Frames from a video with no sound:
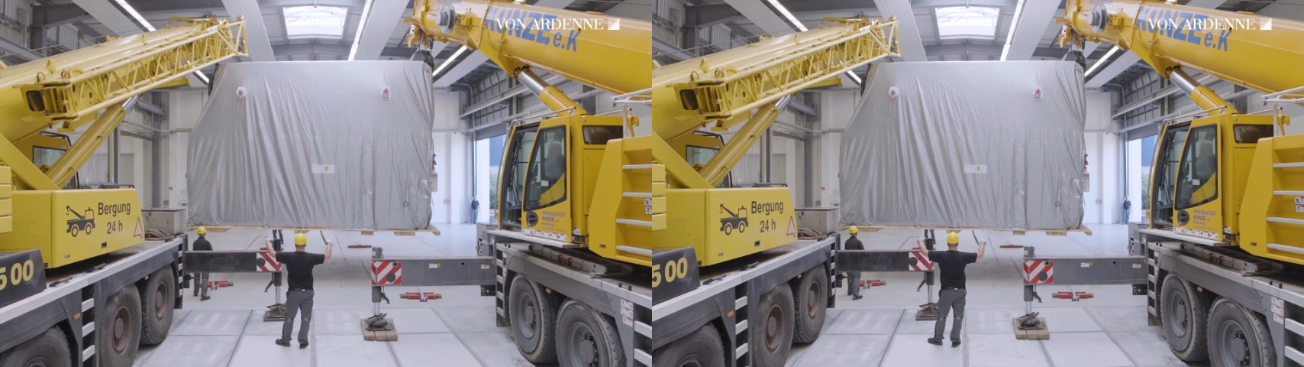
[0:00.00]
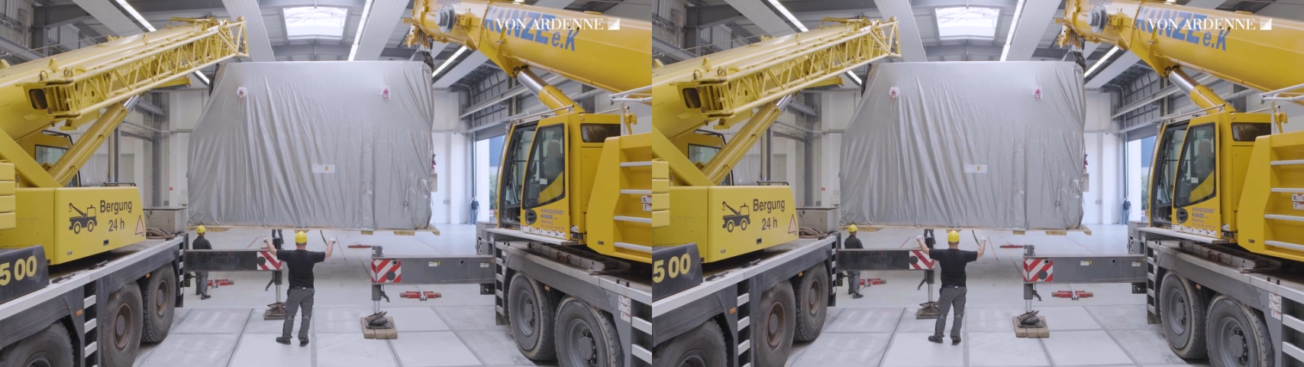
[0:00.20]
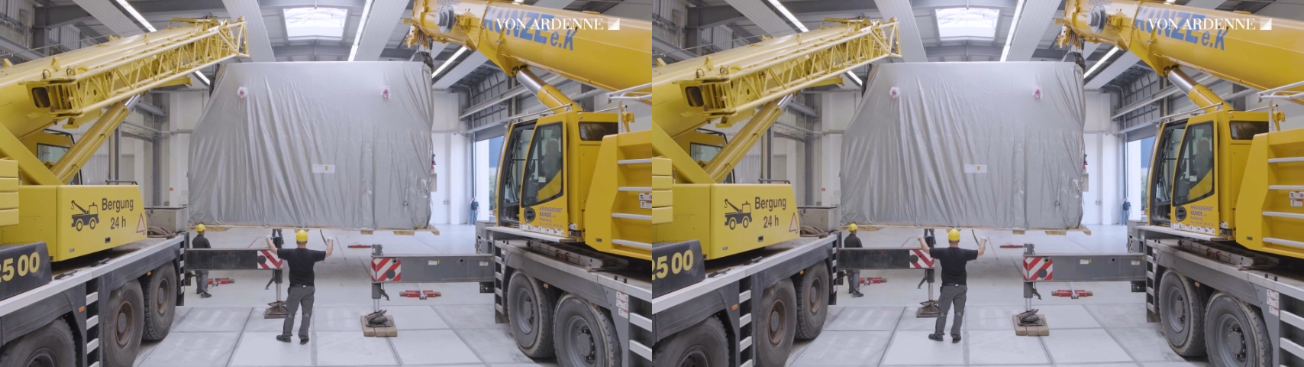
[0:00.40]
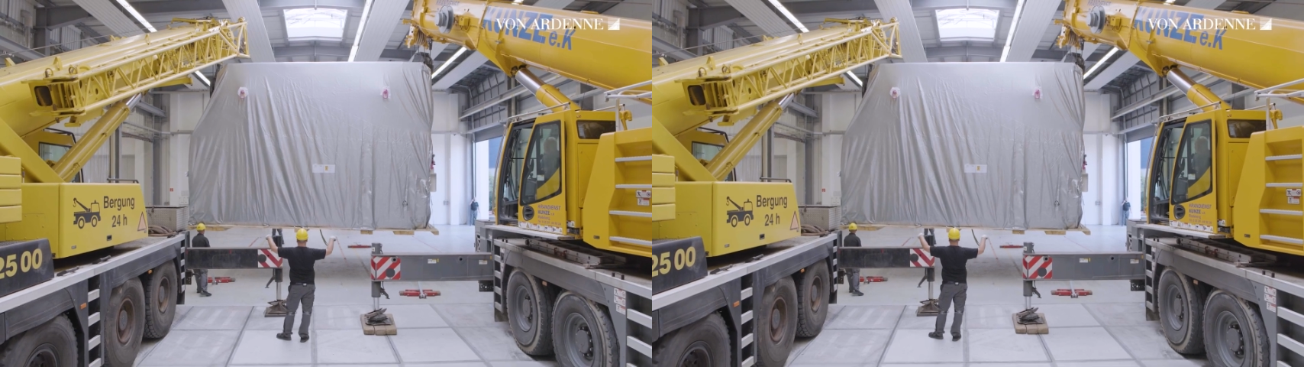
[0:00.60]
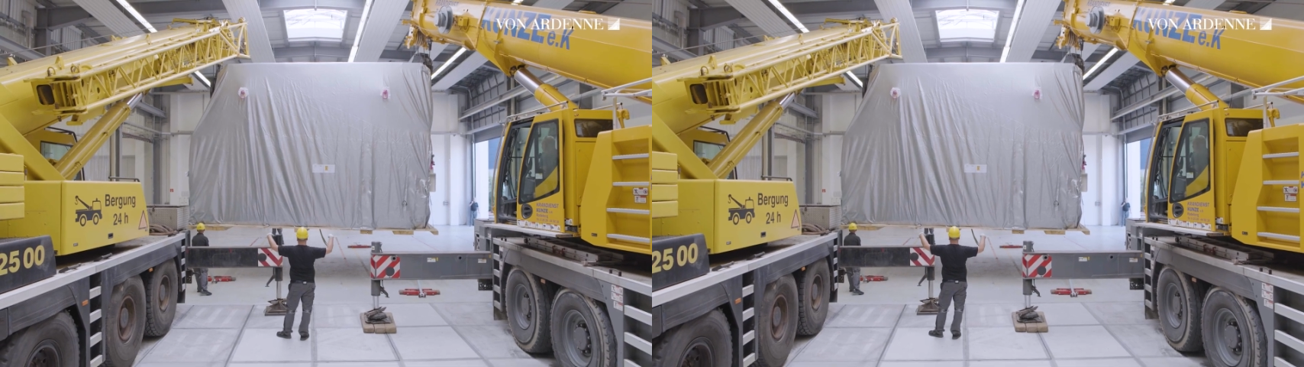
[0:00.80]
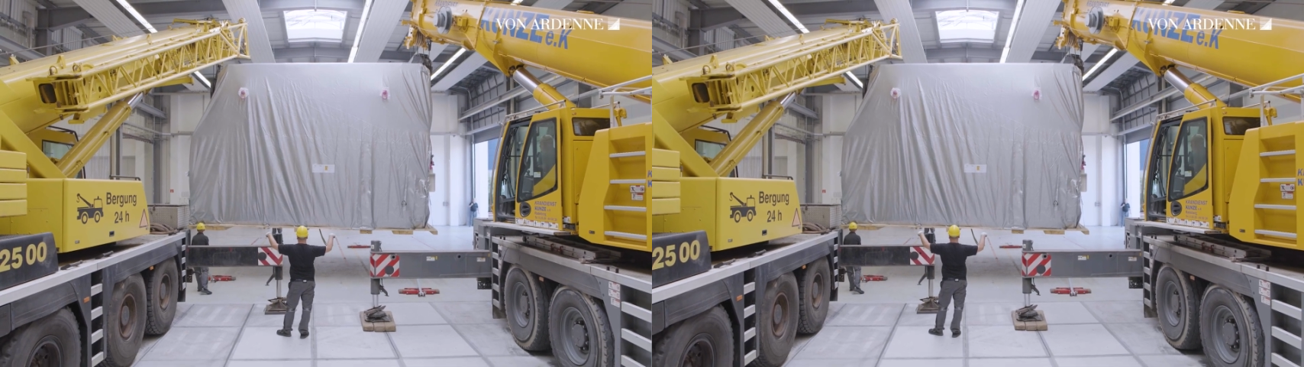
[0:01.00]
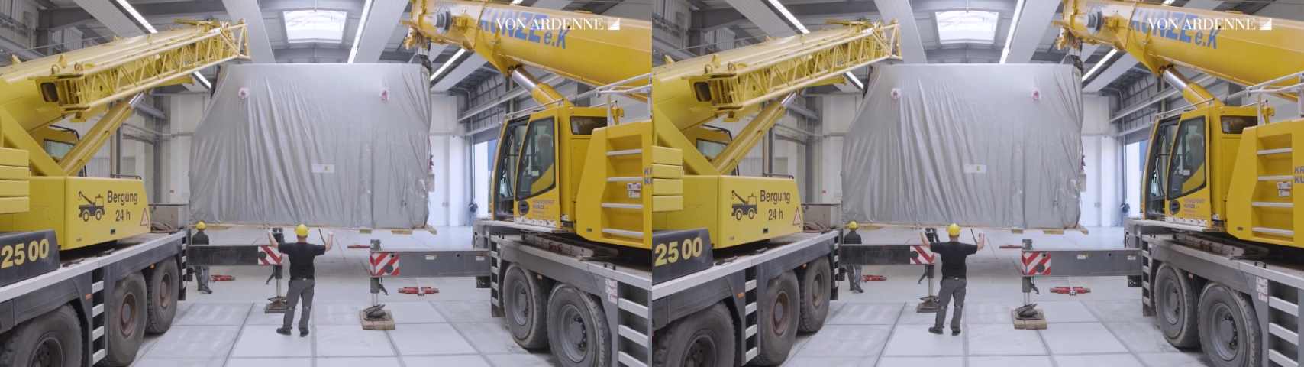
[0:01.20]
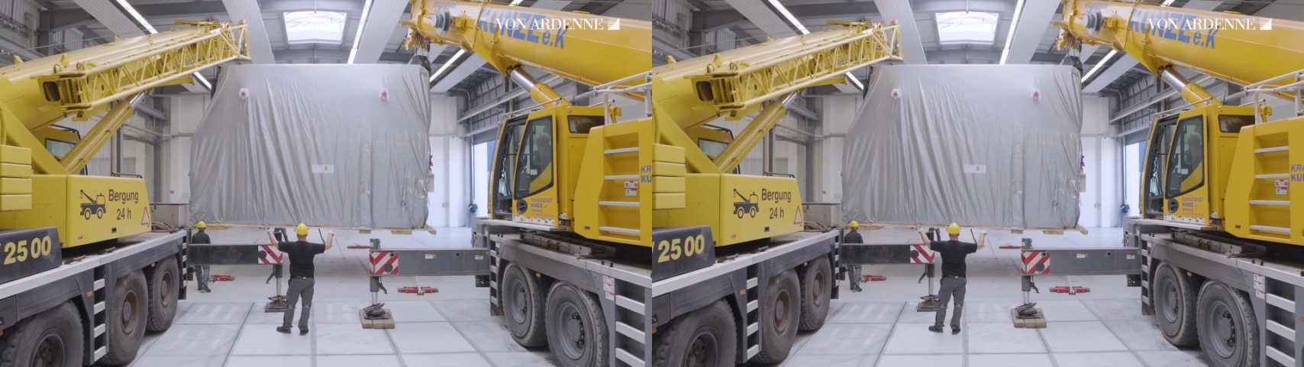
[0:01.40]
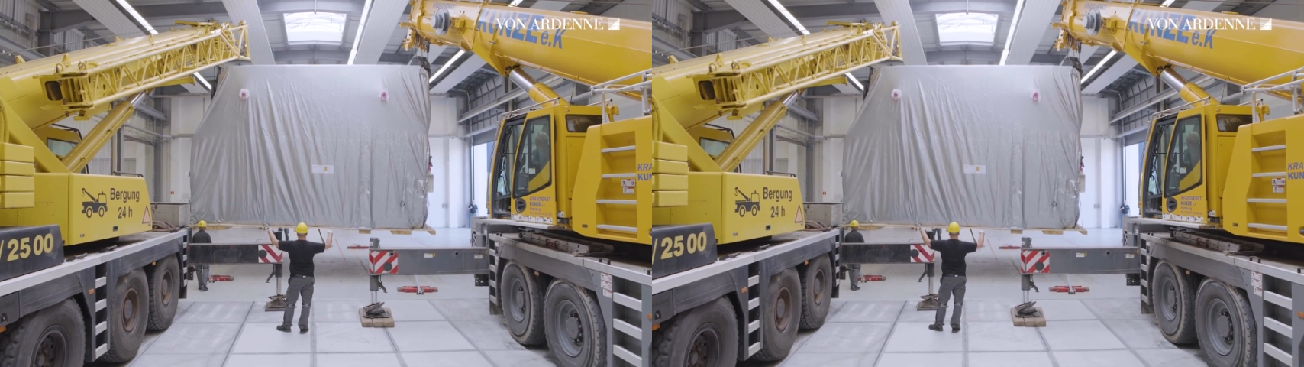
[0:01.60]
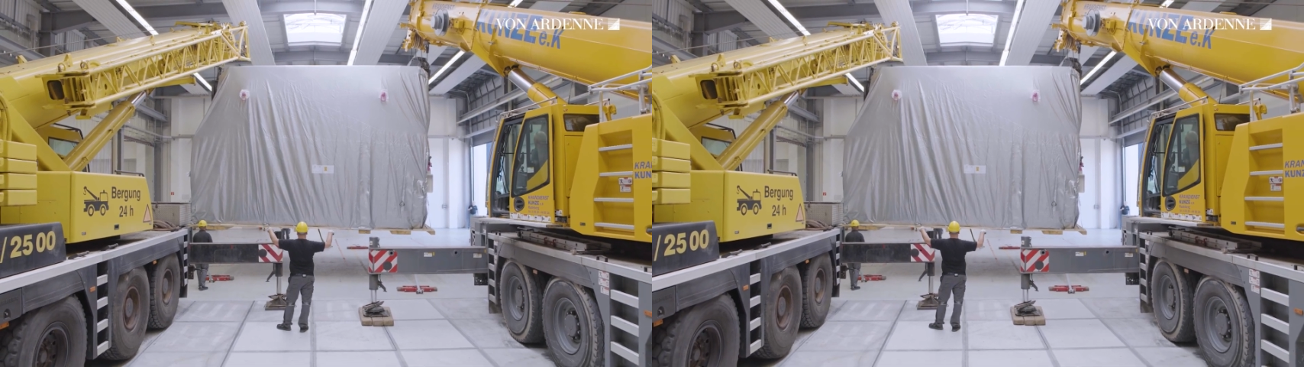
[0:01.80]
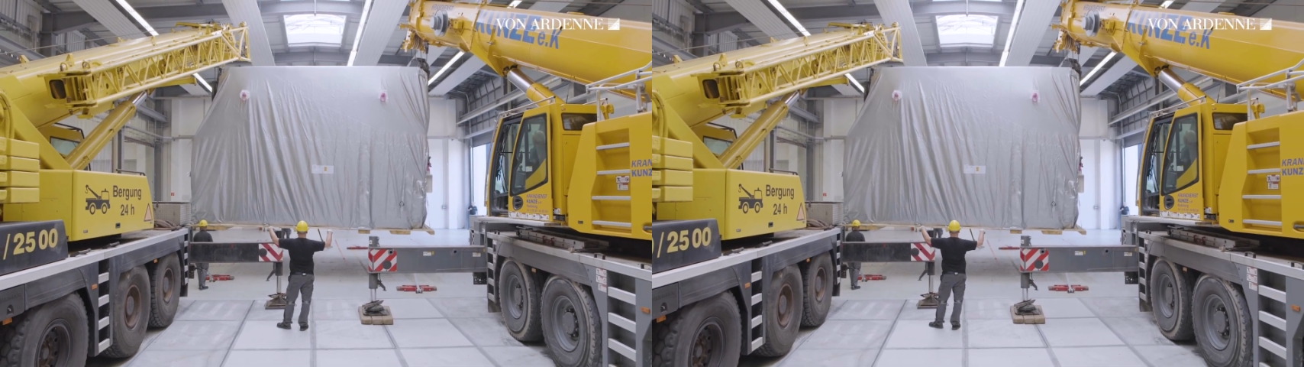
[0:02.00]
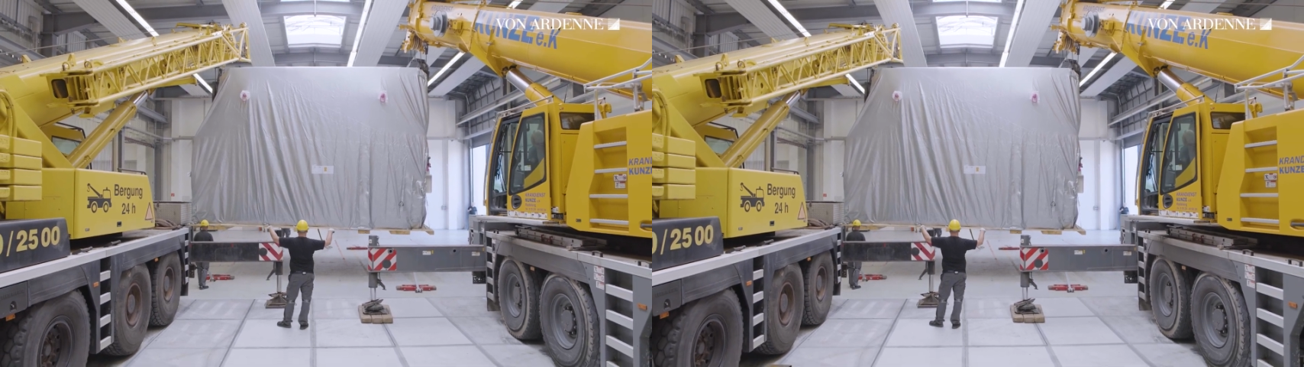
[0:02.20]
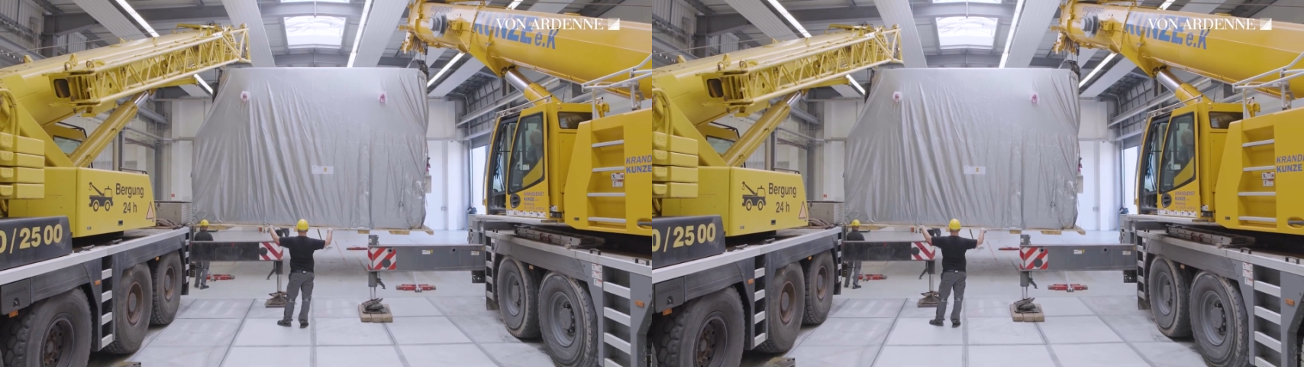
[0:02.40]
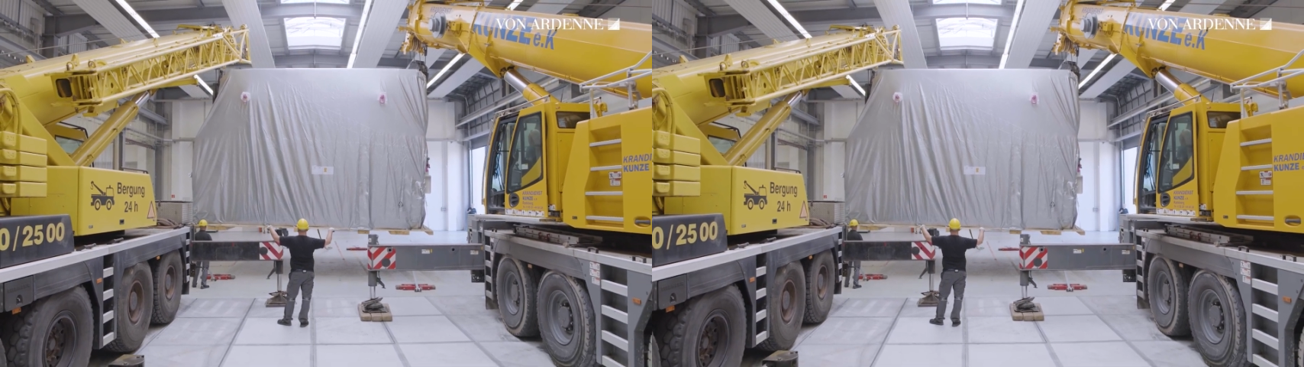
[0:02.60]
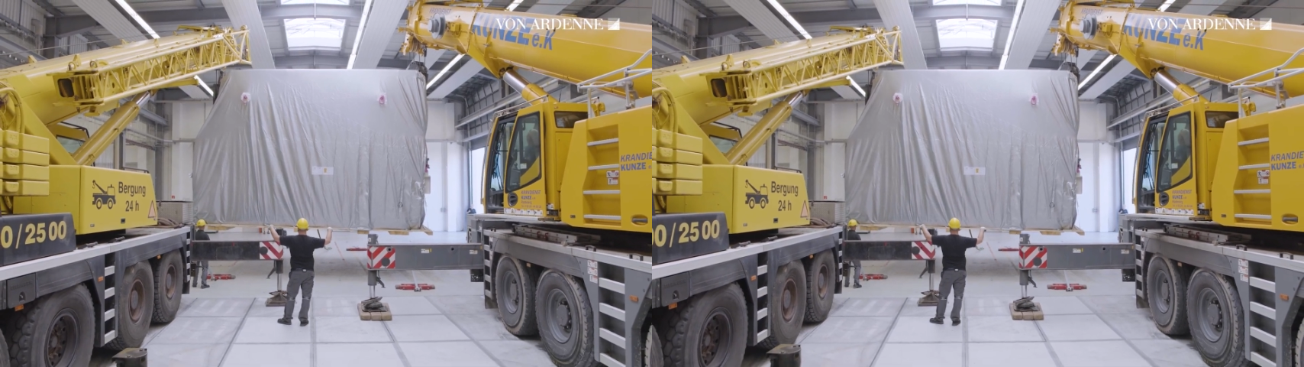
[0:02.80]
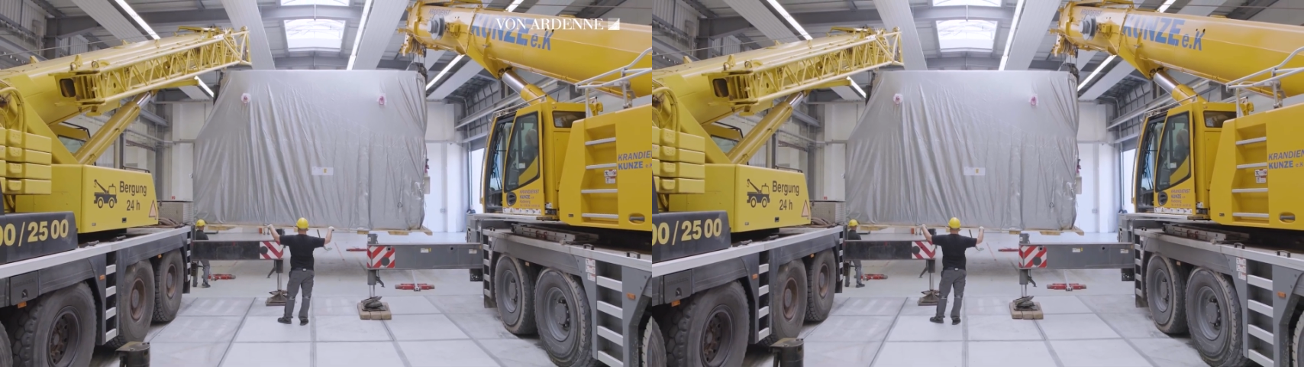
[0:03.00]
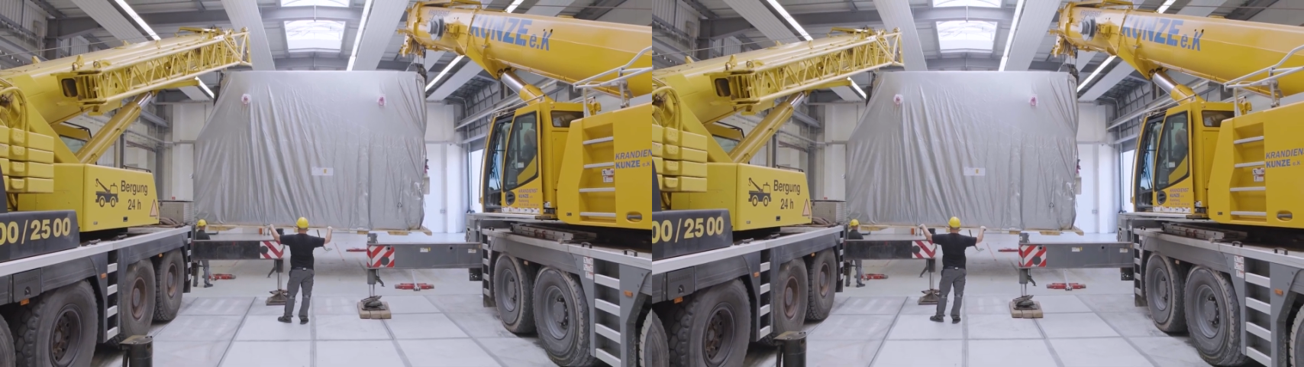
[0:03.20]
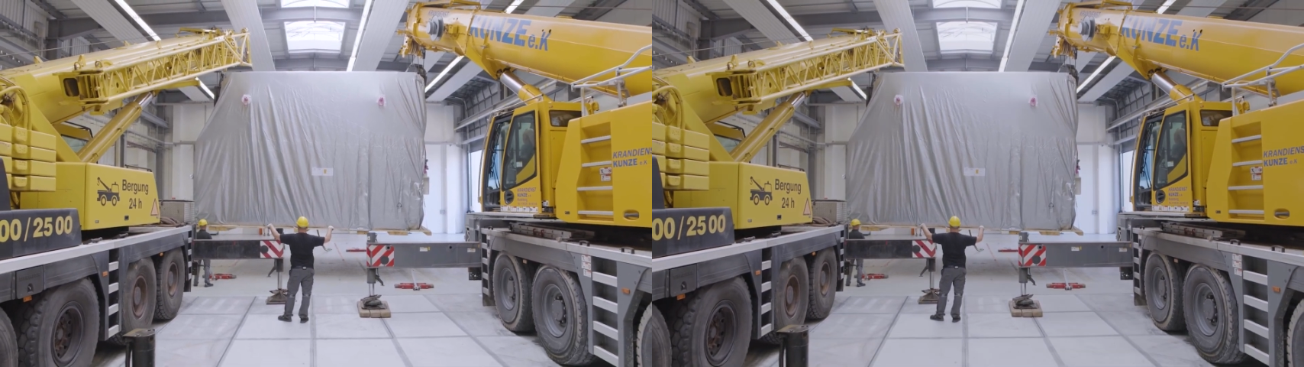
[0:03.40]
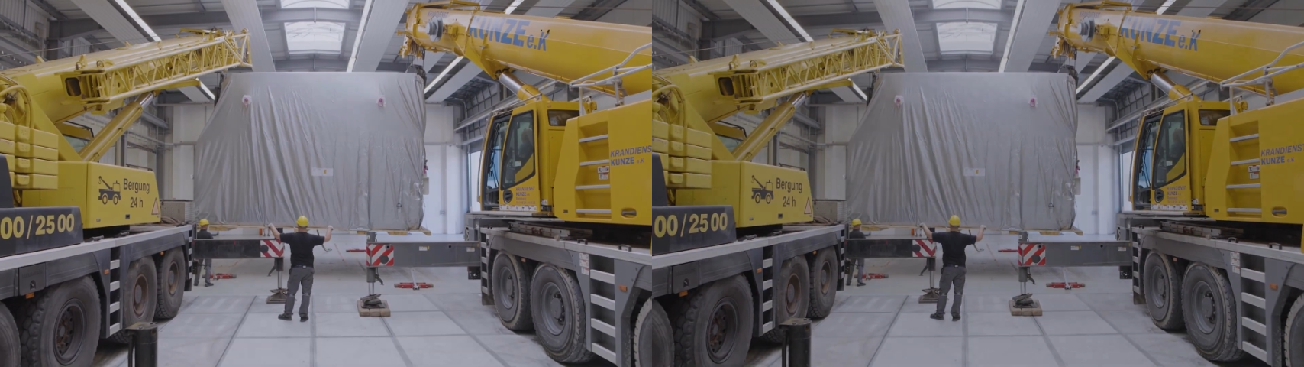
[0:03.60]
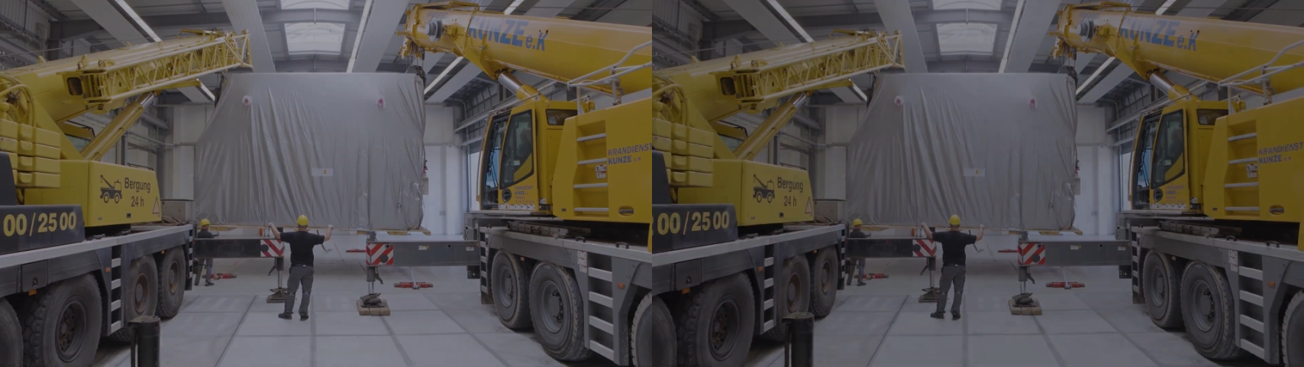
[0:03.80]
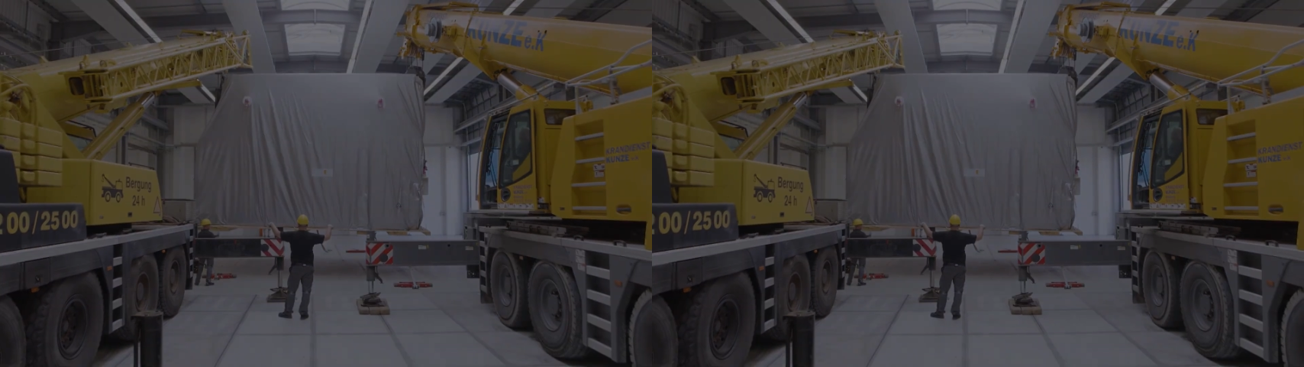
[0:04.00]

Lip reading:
[unreadable: no face in view]